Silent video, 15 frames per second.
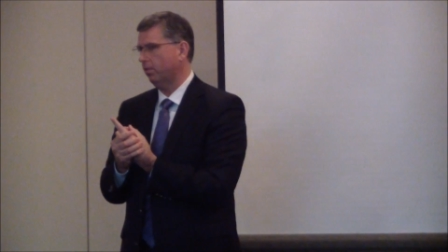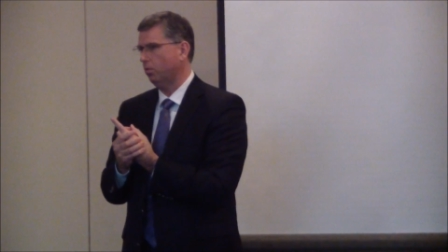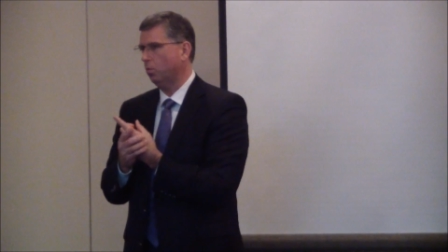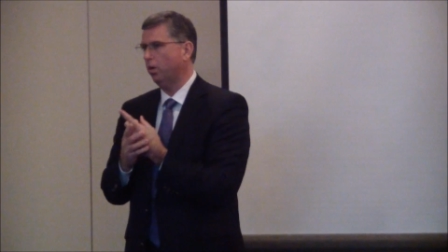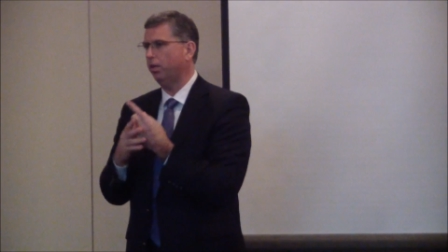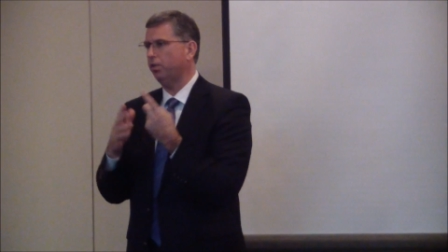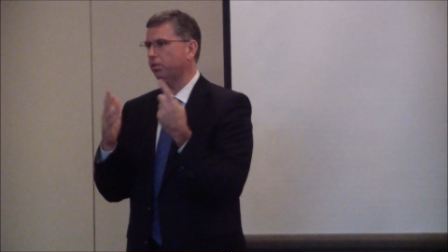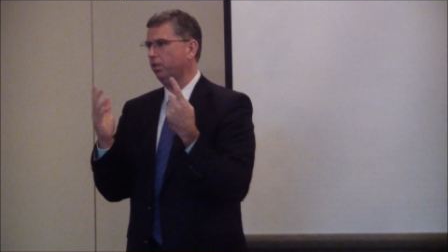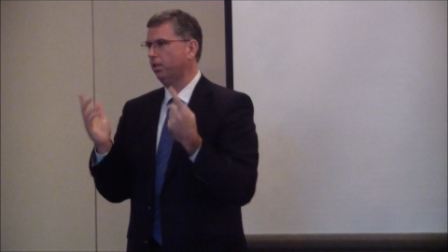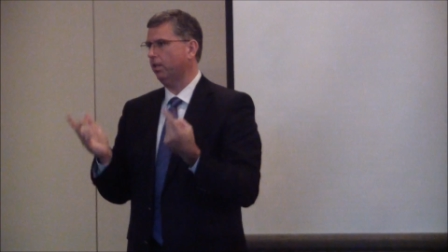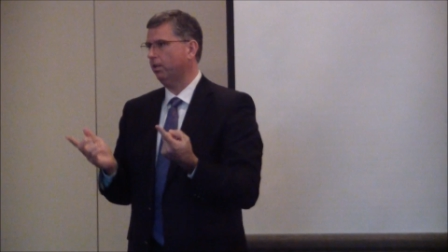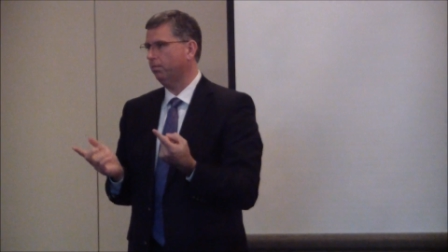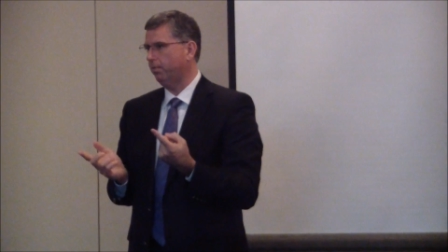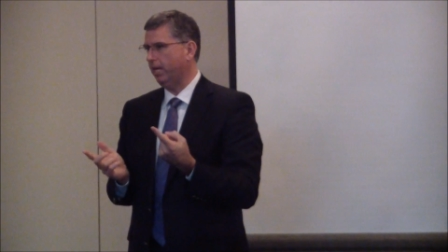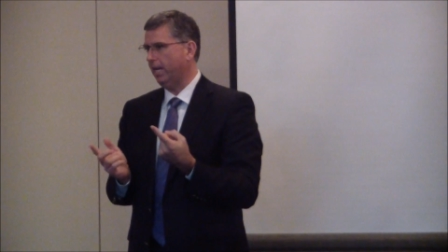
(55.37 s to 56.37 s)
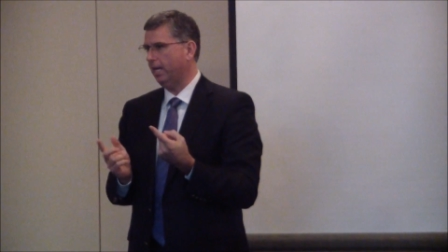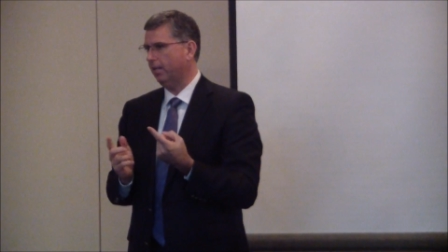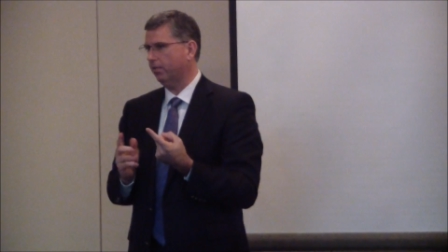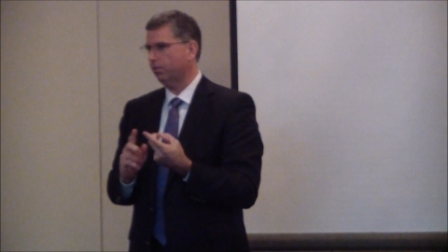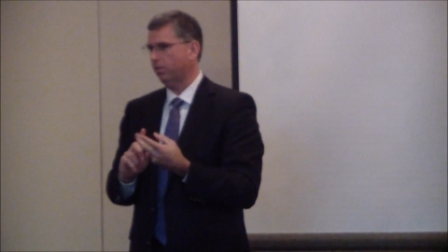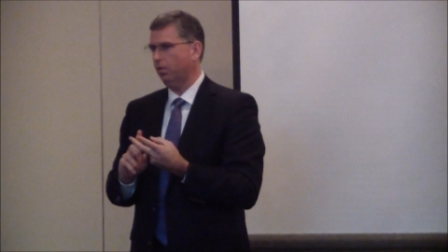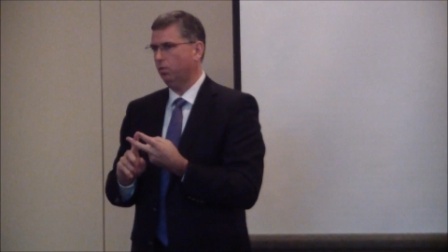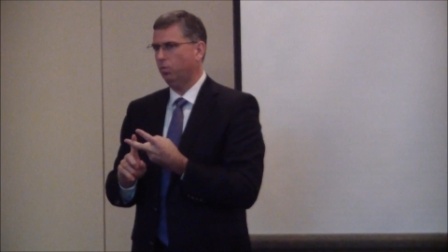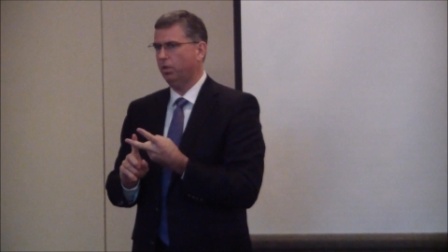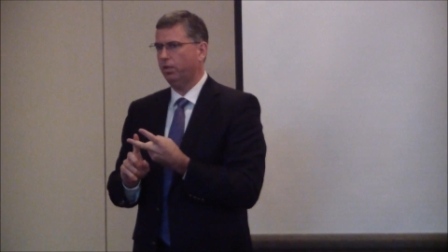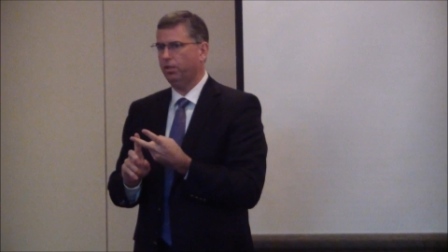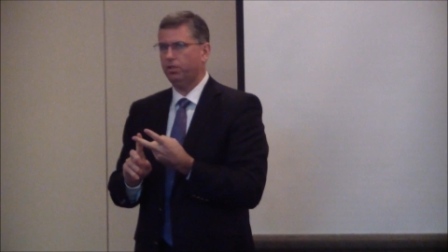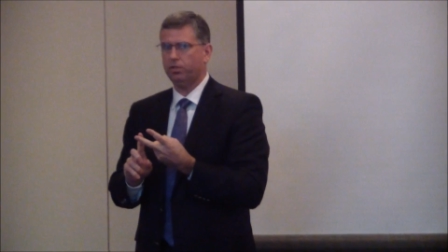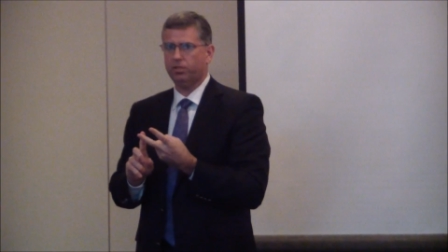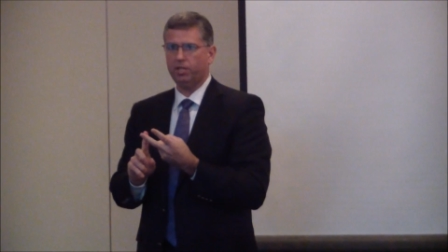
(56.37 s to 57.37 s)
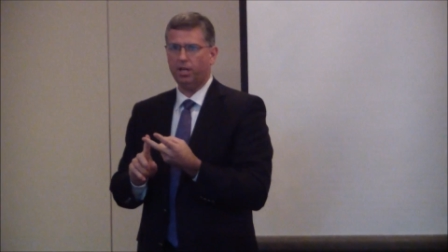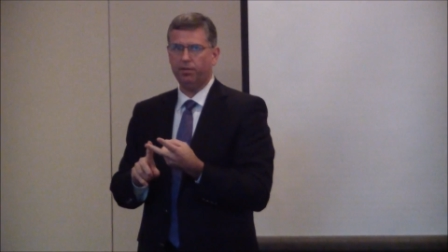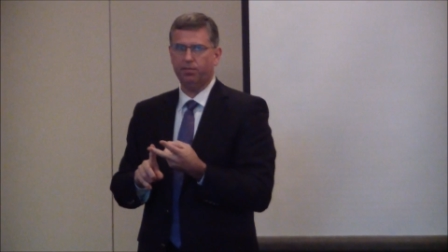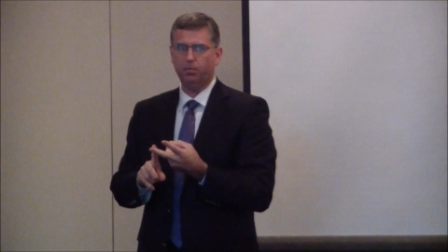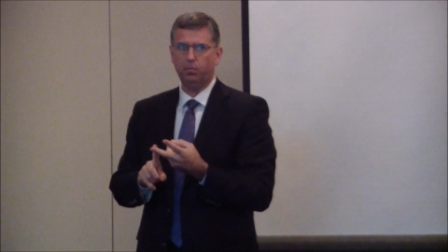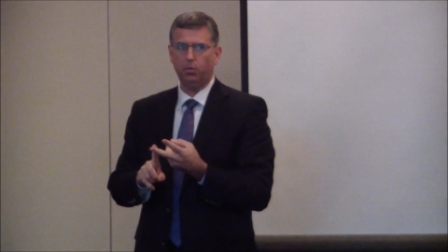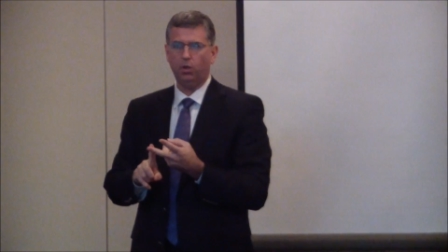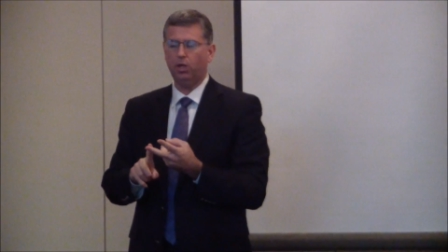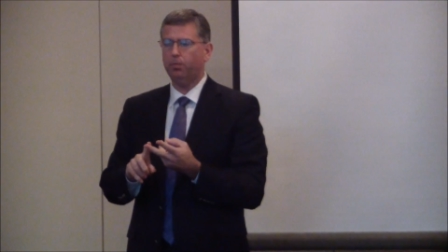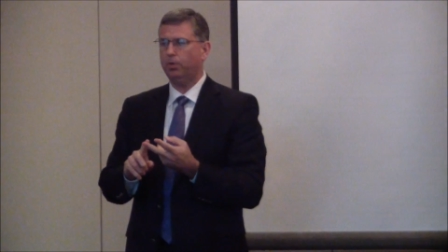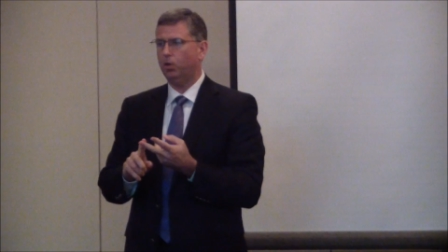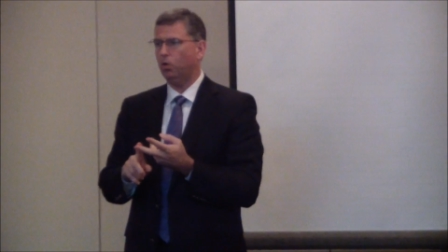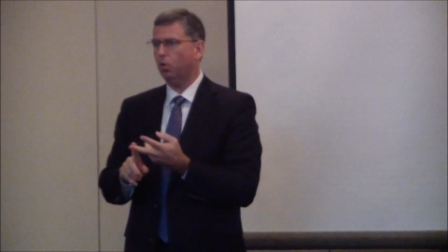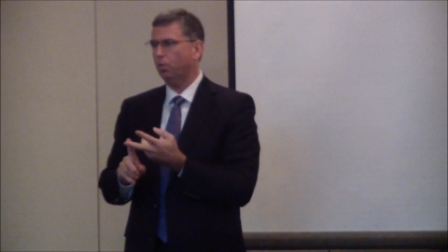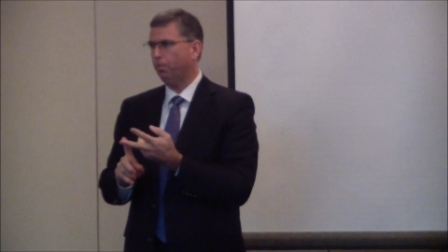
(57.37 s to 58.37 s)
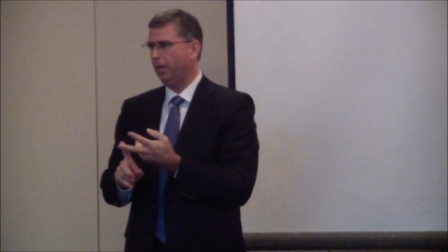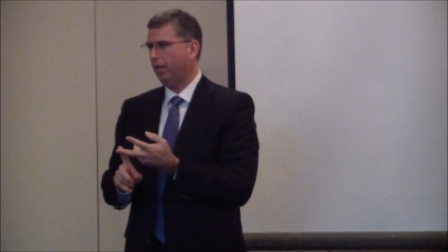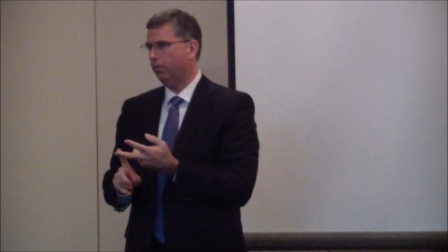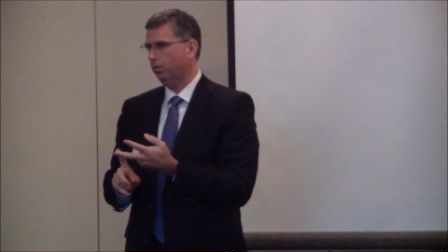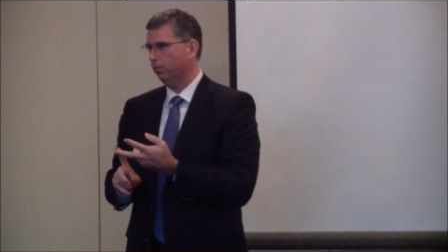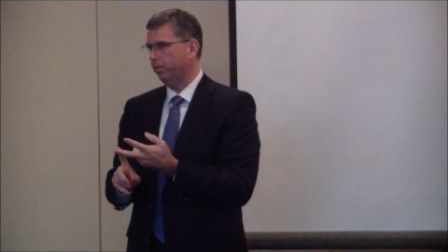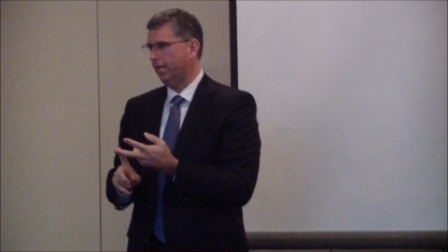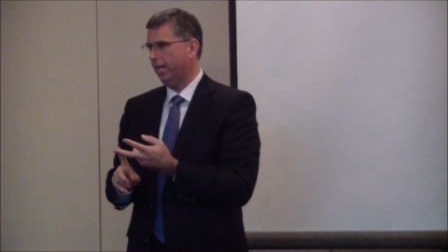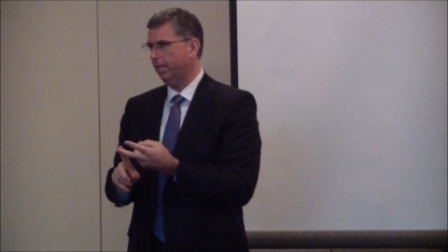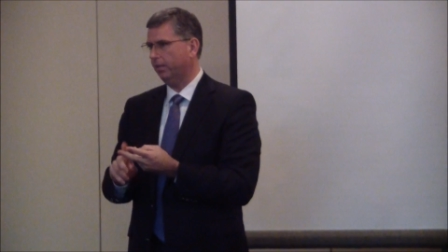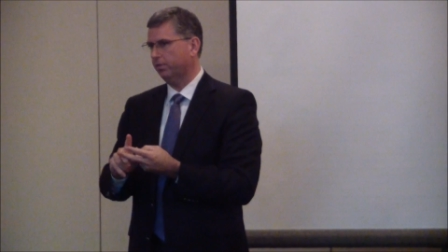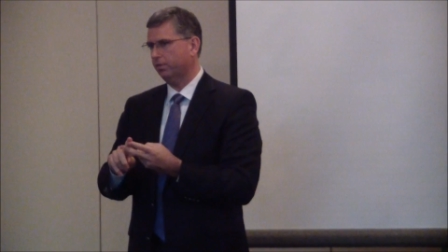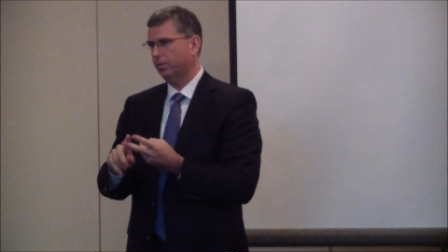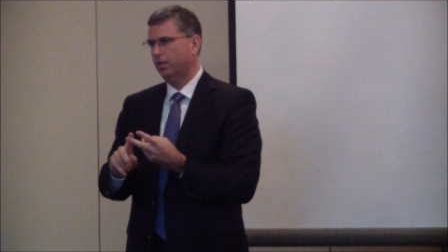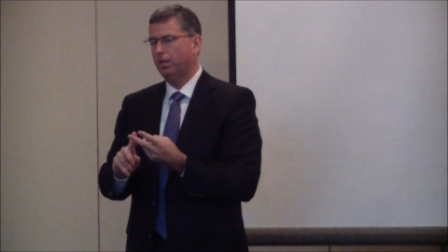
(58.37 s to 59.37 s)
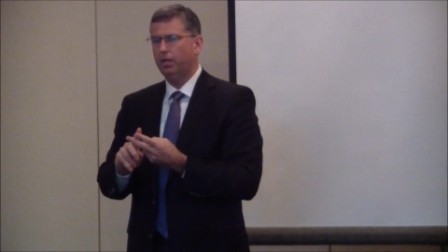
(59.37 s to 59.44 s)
One is income tax, and one is self-employment or payroll tax,